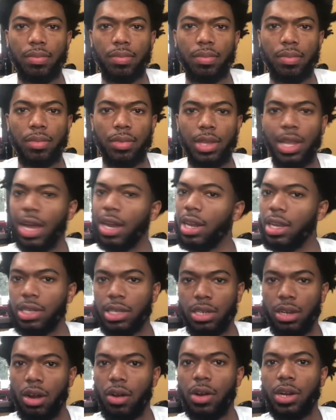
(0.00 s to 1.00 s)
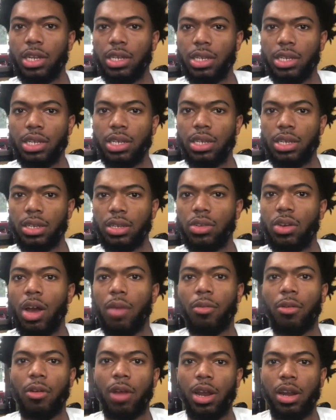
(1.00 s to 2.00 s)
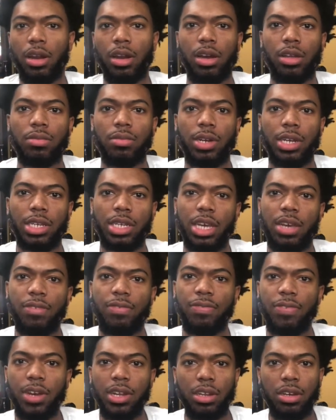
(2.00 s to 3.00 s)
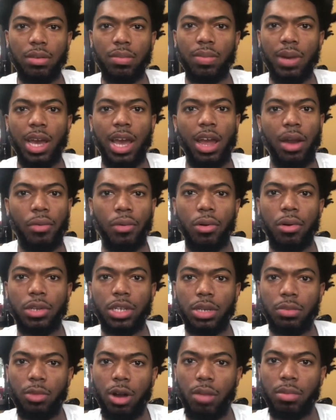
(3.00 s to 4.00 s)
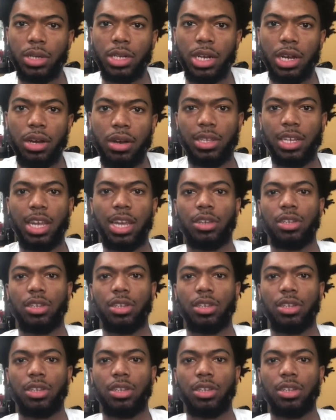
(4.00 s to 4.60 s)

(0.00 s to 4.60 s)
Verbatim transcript: That listing already existed. So I've created another one that said Philip at Royalty Barbershop name.